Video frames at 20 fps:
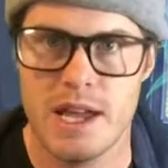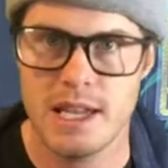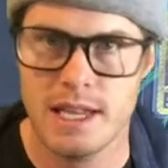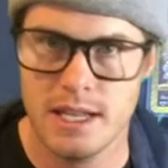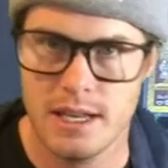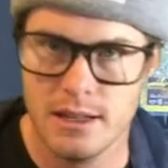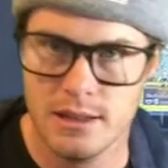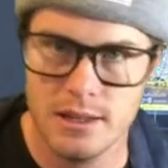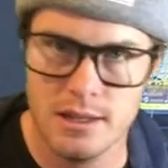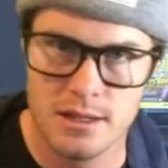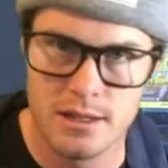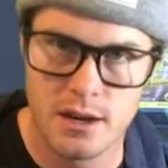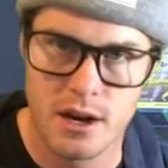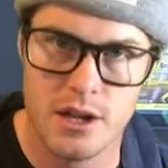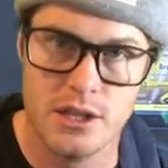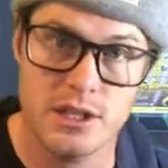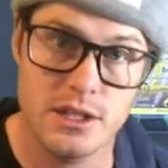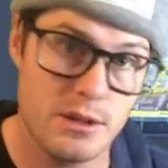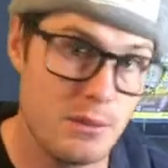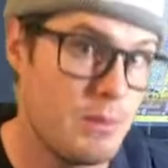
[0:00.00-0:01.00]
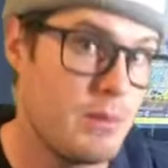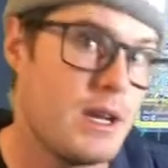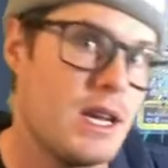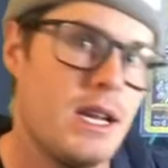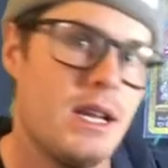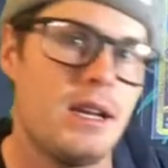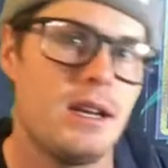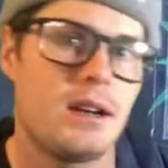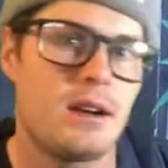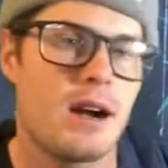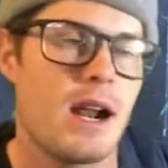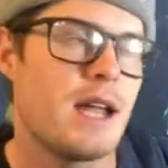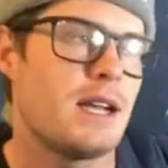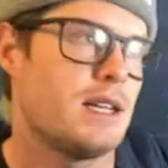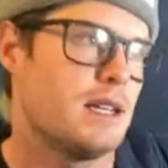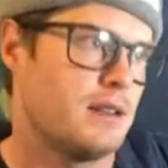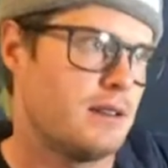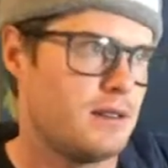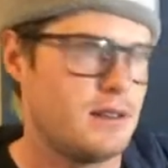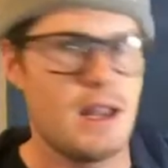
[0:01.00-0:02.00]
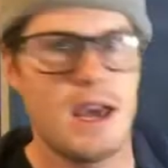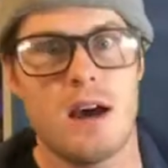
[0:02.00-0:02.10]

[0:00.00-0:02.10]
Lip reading: getting these cards submitted and graded.